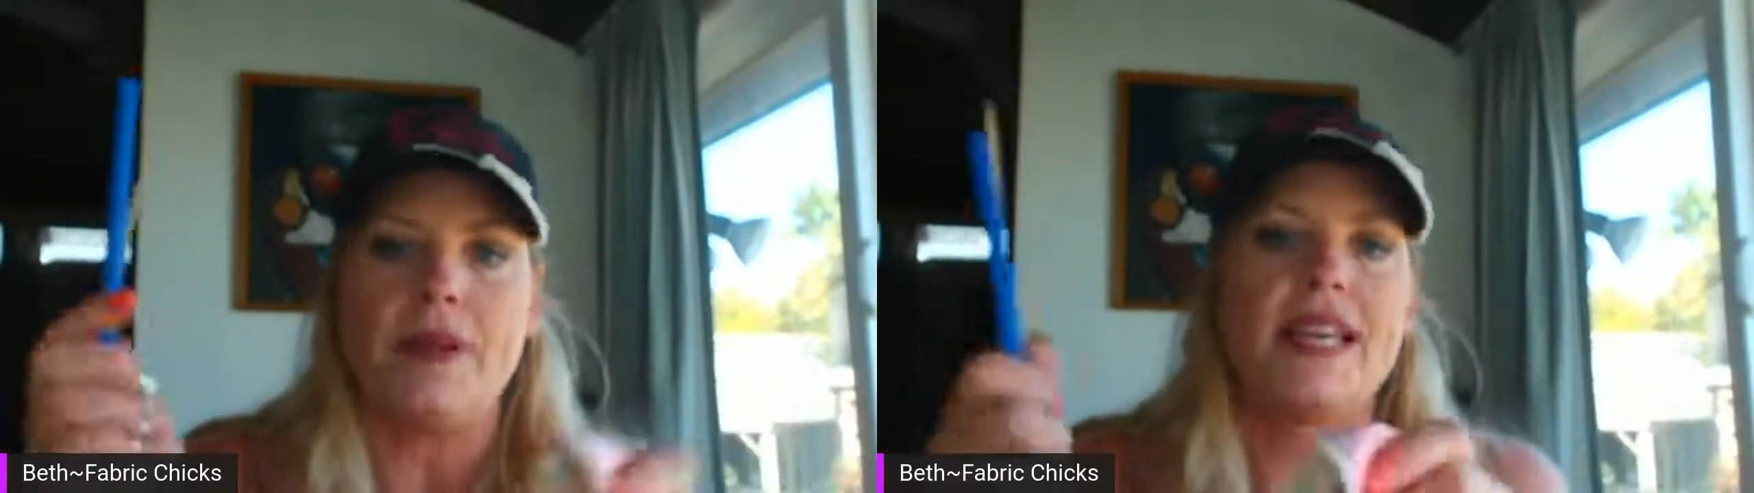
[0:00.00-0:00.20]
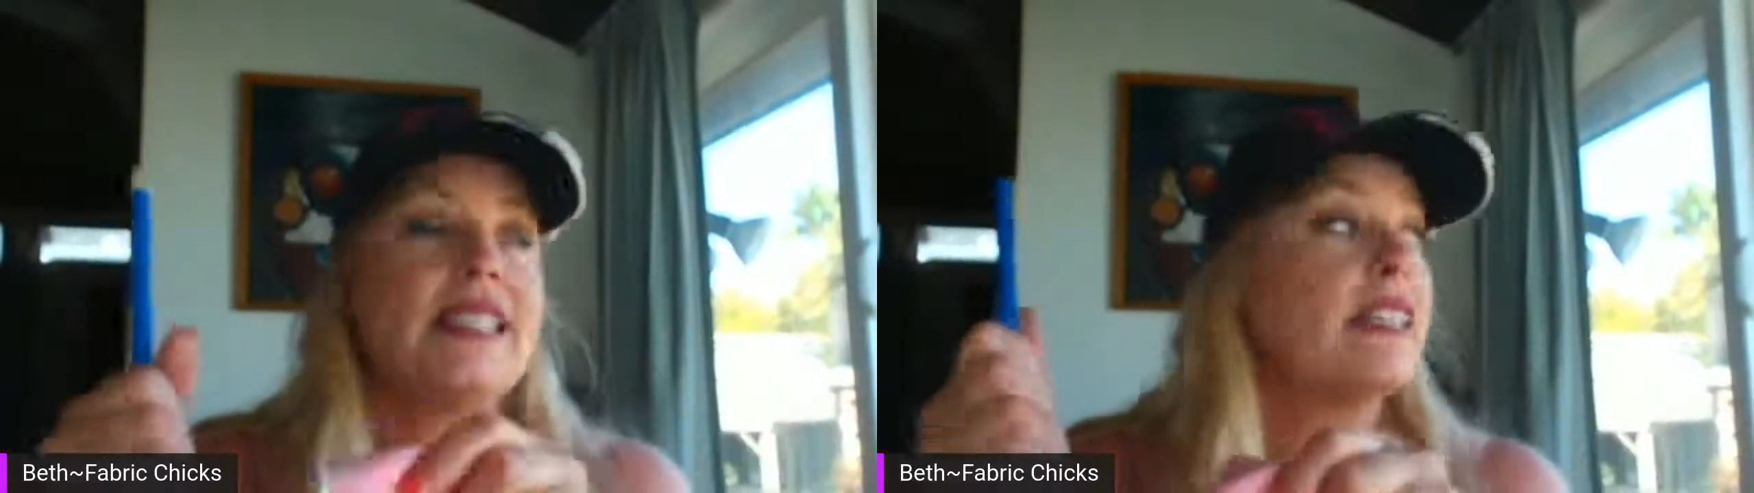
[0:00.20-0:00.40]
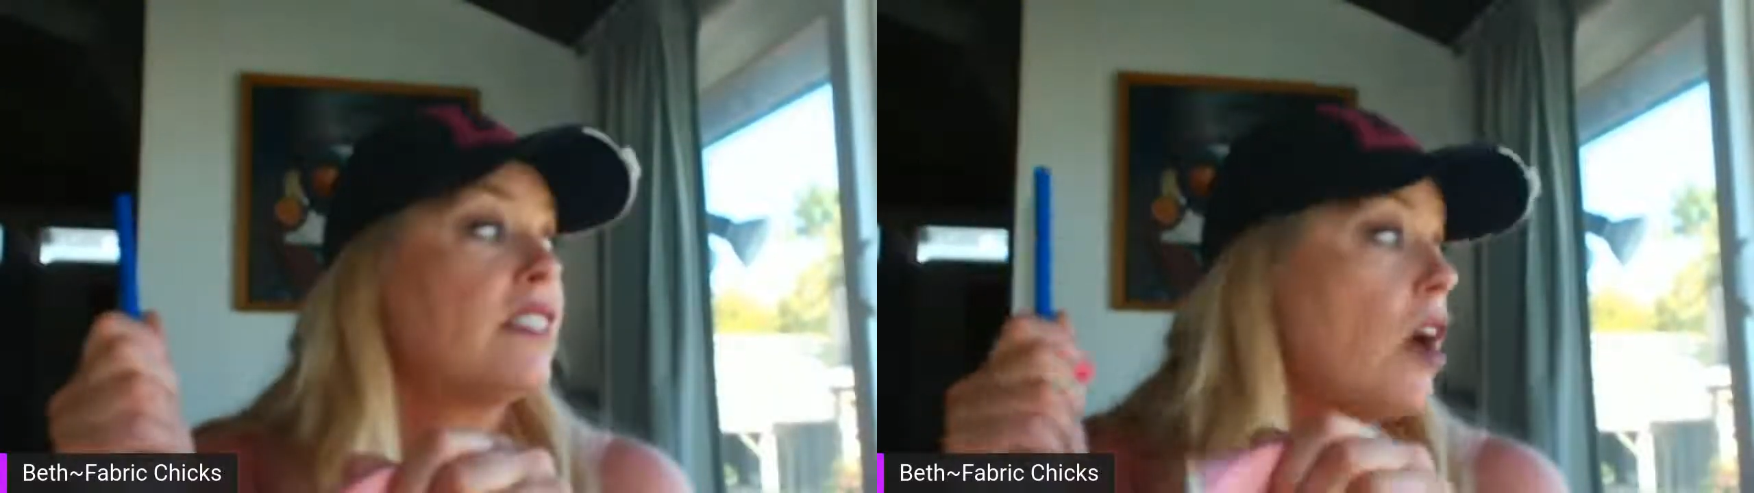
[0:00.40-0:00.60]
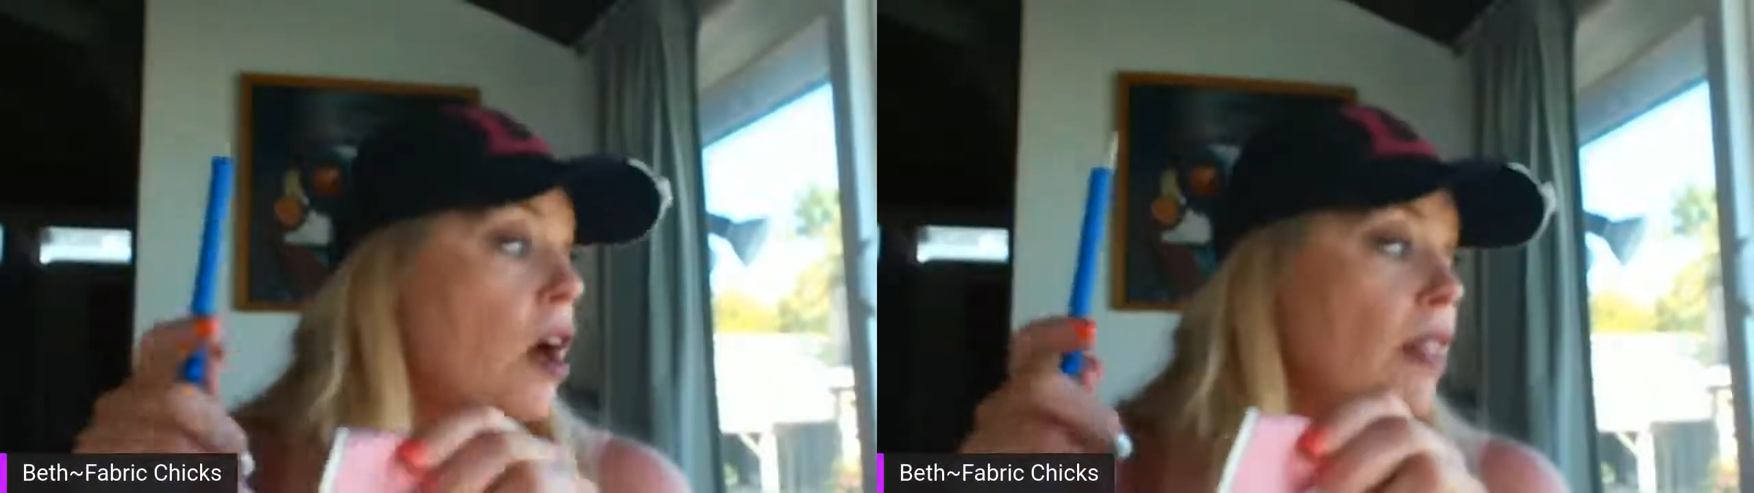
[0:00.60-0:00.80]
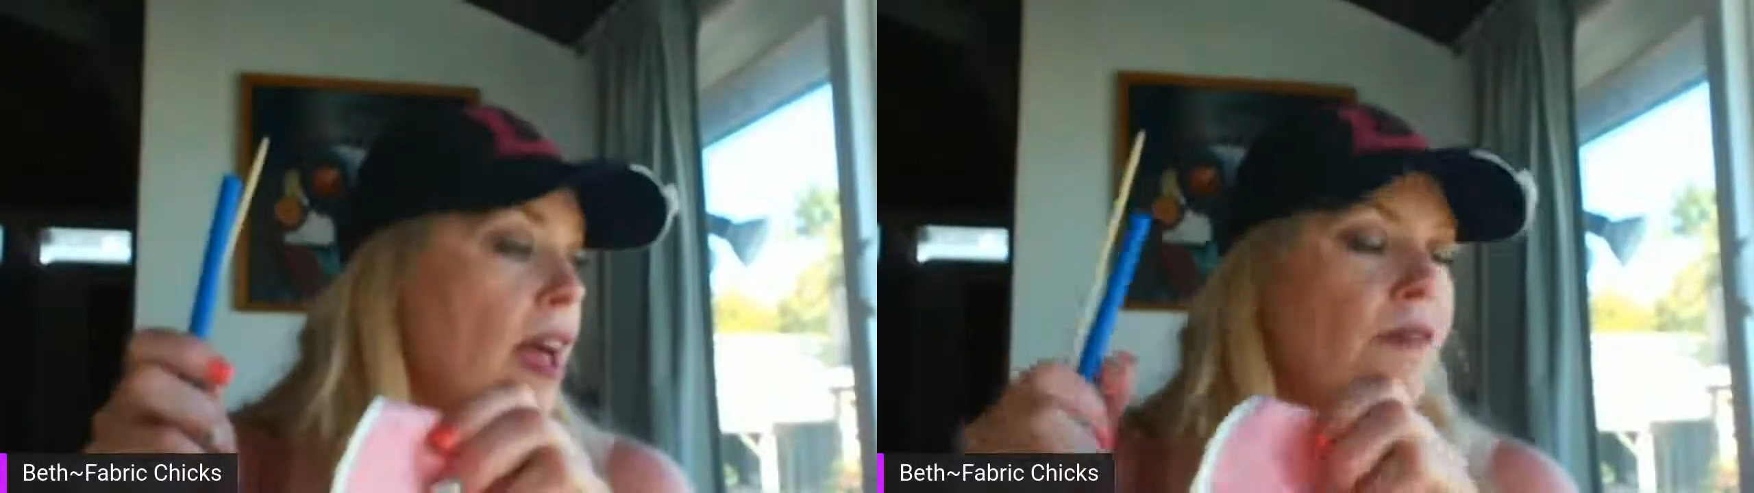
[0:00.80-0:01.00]
because that's
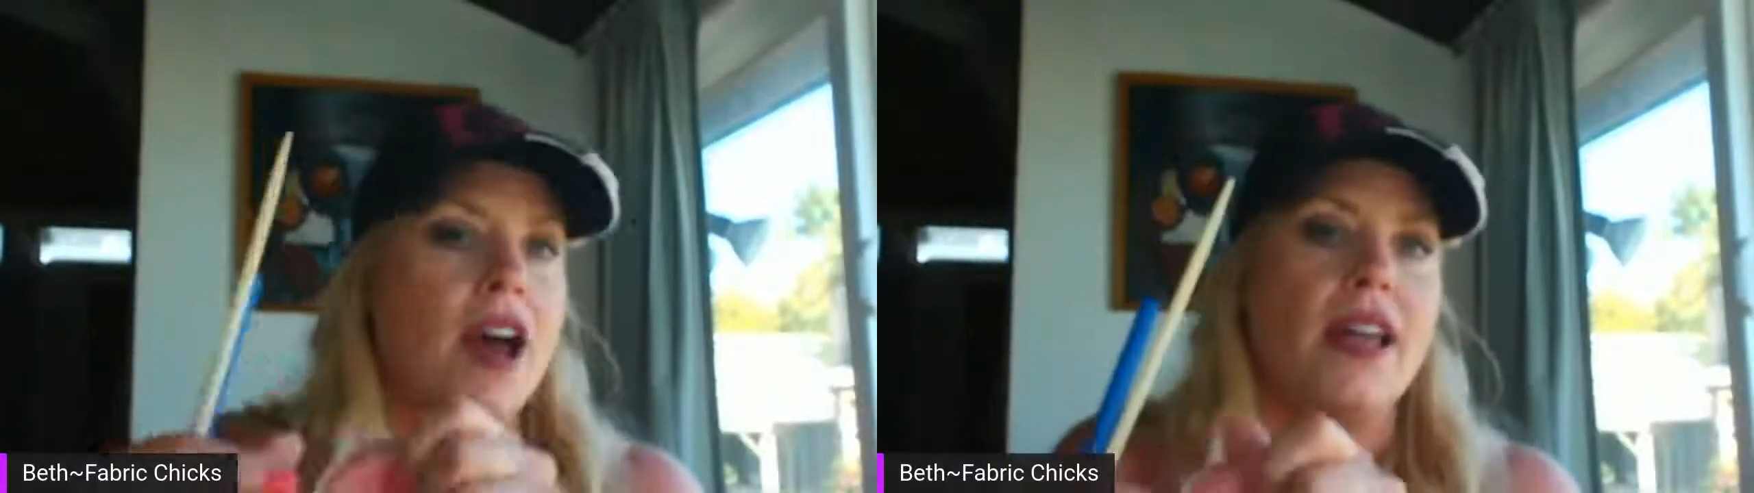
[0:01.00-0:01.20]
all I've